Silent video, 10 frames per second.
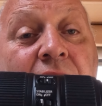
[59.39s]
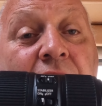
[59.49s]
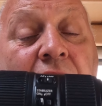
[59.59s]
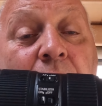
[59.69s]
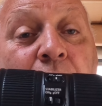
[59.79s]

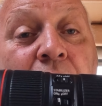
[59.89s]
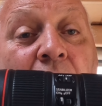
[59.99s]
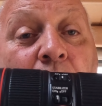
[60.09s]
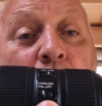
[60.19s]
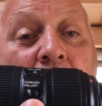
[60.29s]
you can move
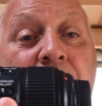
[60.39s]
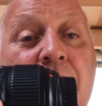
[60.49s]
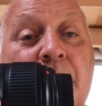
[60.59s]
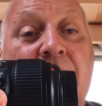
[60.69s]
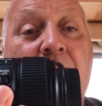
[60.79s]
it away
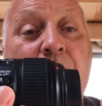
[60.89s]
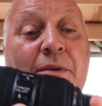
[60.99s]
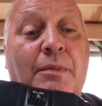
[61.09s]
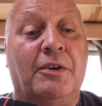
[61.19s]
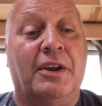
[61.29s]
from the
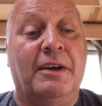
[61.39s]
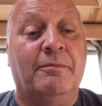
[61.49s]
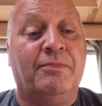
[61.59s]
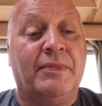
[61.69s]
camera body,